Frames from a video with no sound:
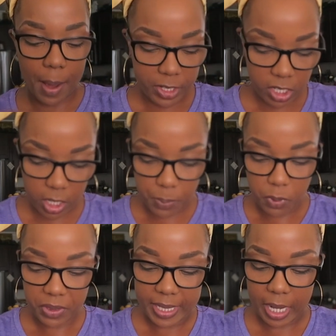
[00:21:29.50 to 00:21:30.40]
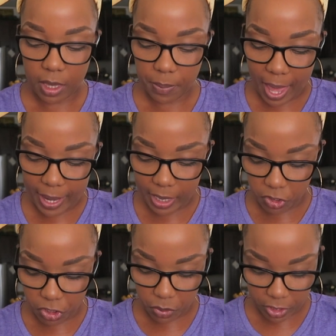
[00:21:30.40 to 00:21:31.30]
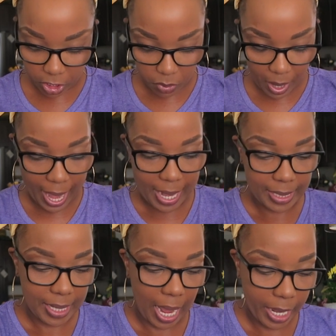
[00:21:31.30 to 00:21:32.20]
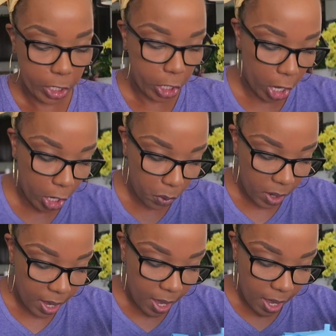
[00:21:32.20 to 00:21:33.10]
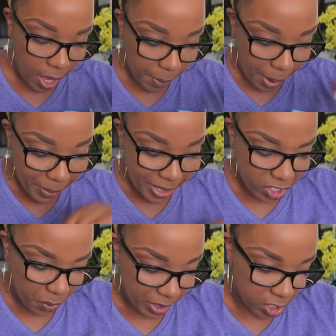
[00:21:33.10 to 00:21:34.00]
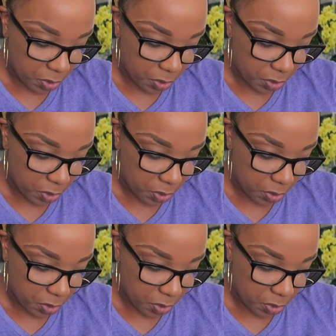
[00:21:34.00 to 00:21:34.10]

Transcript: i'm just going to pull things out of the bag and i'll show it to you as i go um, i'm going to start with the